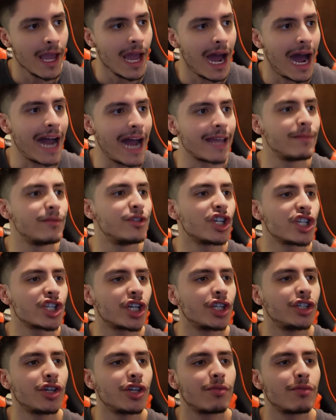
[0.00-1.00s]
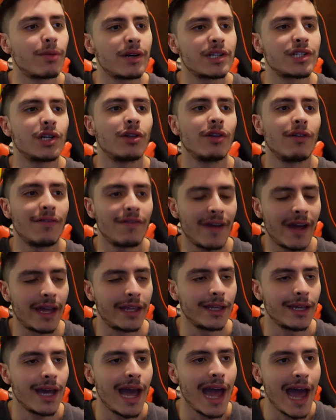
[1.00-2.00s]
I am just another Barcelona fan,
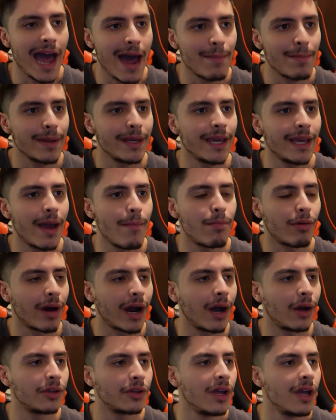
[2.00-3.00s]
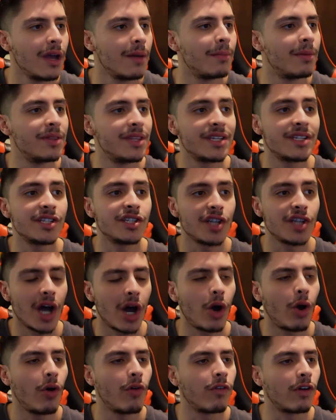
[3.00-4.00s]
happy and proud, but this is not
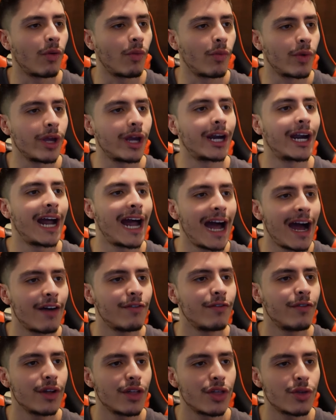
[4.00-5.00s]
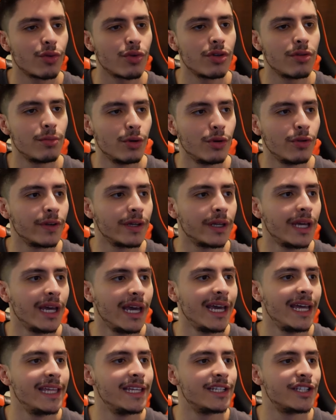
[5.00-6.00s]
over. We are halfway through the movie.
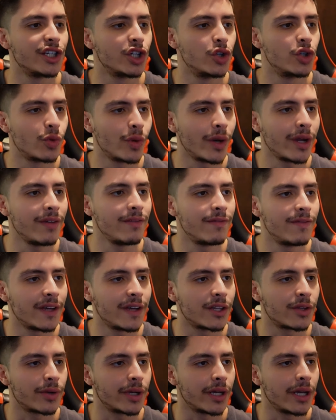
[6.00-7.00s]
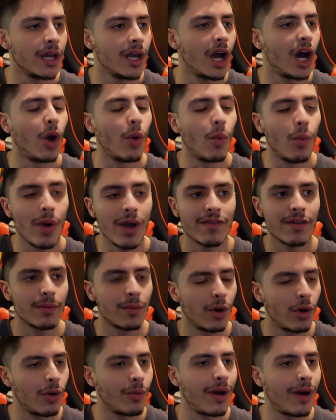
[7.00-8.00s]
It is a great victory away from
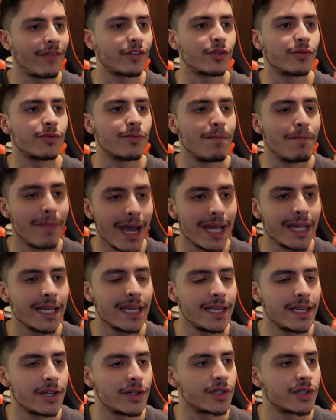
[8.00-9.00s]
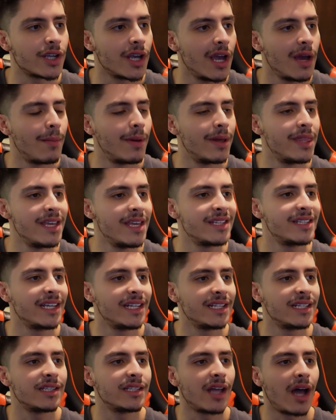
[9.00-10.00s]
home after many years, but this
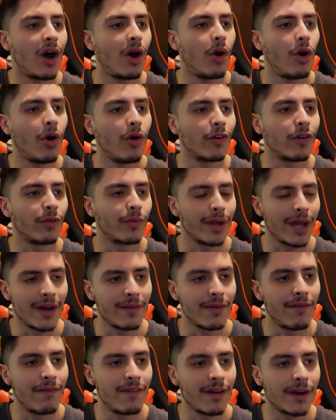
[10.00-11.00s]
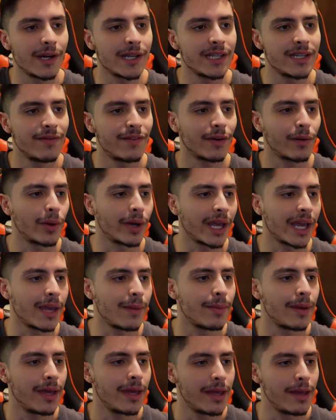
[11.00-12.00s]
is not over. We have a very difficult
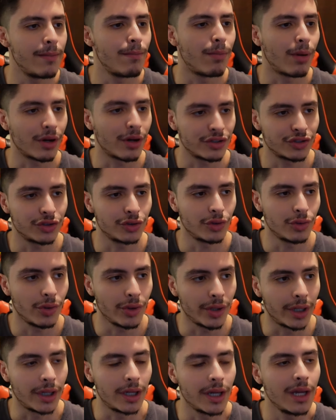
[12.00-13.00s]
game in Barcelona.